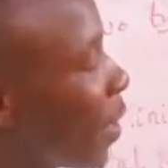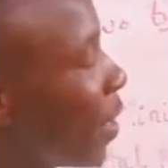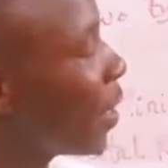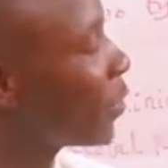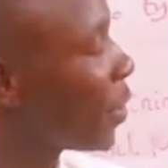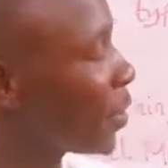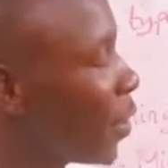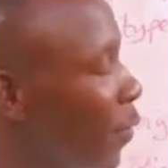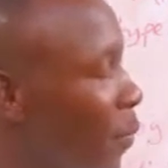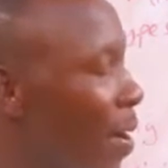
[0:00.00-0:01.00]
the
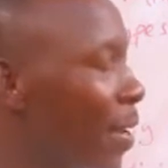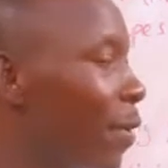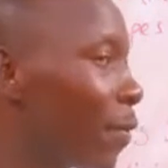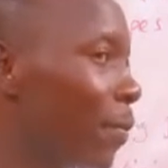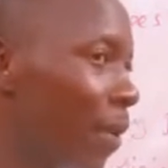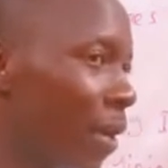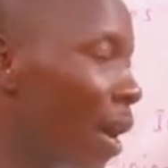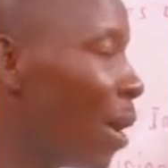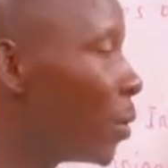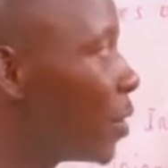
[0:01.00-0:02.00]
extraction of mining from the
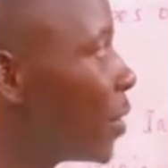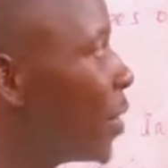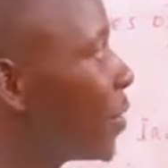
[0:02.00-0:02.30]
ground,